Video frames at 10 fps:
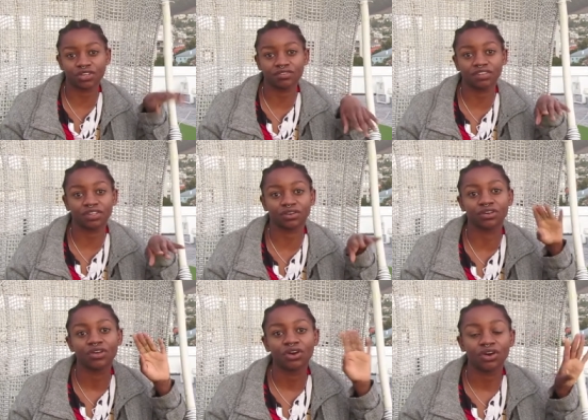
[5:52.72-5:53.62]
You do
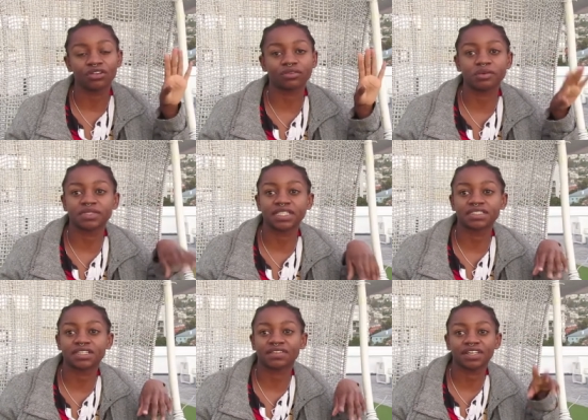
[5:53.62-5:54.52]
everything on the website
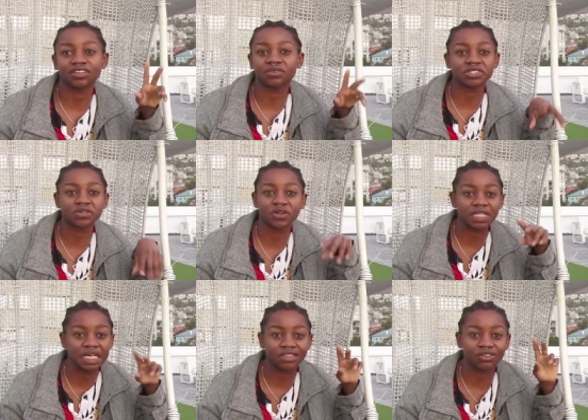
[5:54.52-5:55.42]
itself. I don't know what to
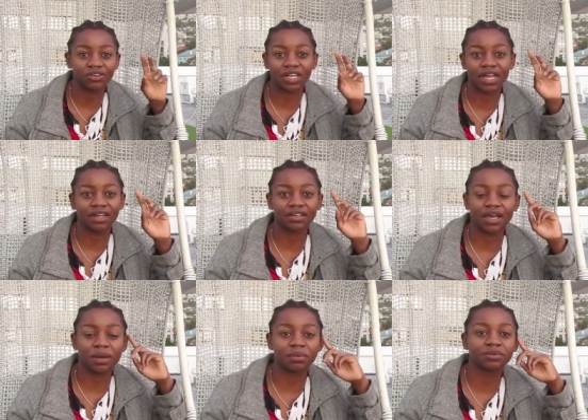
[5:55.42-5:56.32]
call that, an online
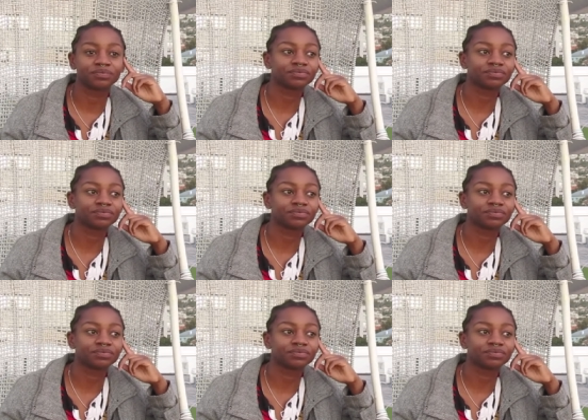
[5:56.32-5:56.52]
app.